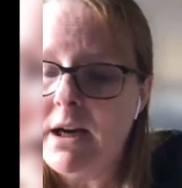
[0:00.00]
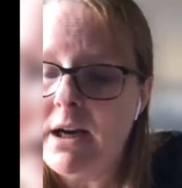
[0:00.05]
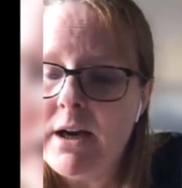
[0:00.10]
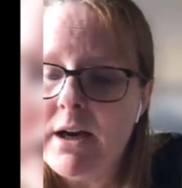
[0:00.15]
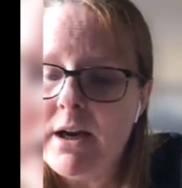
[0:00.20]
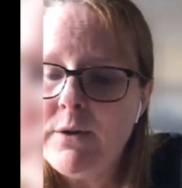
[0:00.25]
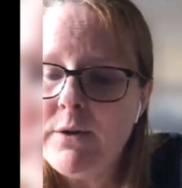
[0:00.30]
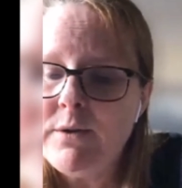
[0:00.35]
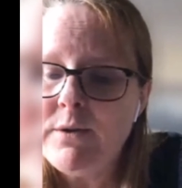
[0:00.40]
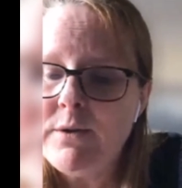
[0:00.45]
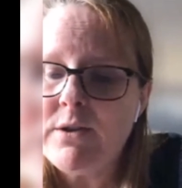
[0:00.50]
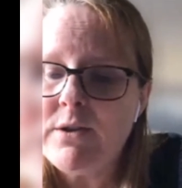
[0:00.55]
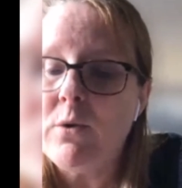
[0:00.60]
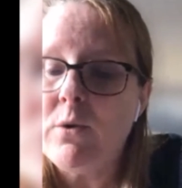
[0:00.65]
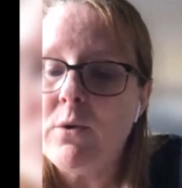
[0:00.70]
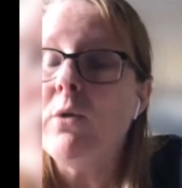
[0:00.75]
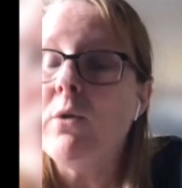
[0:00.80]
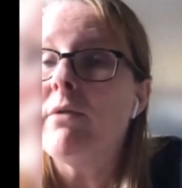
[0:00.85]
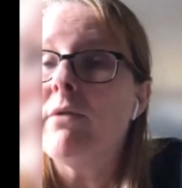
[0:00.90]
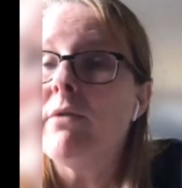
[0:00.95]
closed
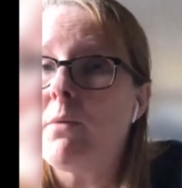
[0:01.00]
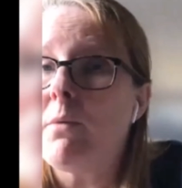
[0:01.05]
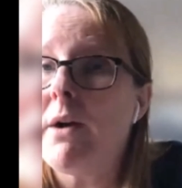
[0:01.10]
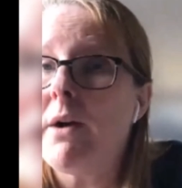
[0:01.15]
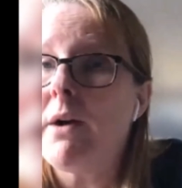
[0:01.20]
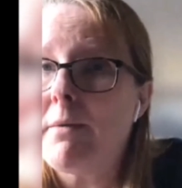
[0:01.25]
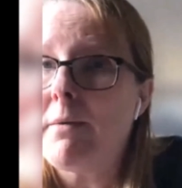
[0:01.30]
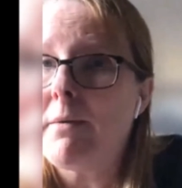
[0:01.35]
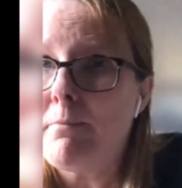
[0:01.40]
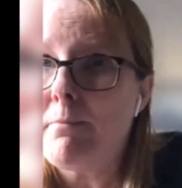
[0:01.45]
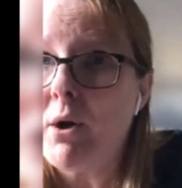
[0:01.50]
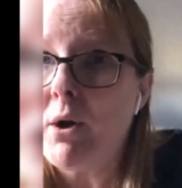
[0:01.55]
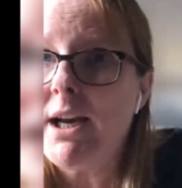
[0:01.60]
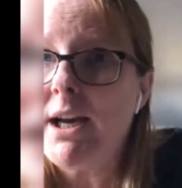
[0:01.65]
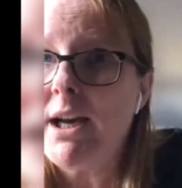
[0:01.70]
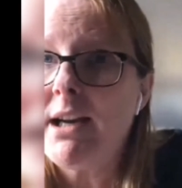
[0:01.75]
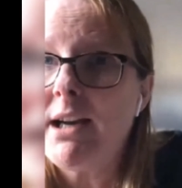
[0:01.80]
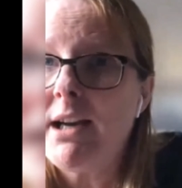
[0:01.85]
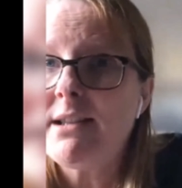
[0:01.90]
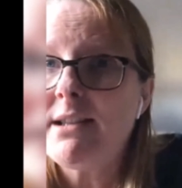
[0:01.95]
or requiring
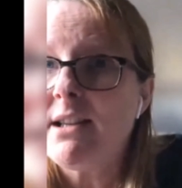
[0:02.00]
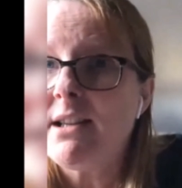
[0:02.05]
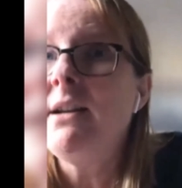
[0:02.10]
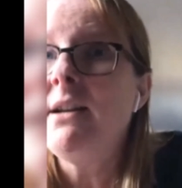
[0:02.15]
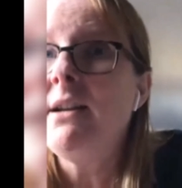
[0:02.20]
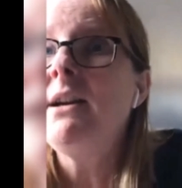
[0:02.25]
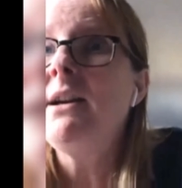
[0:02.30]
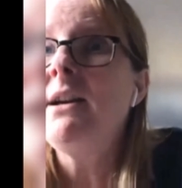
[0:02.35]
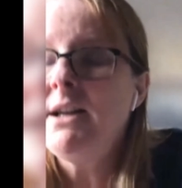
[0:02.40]
bookings.